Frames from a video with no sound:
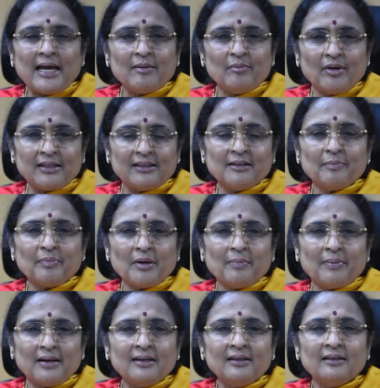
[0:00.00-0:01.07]
I am Ratna
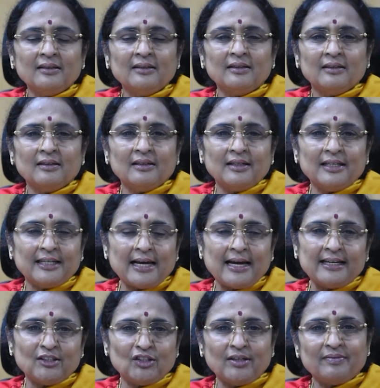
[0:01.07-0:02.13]
Prabha, retired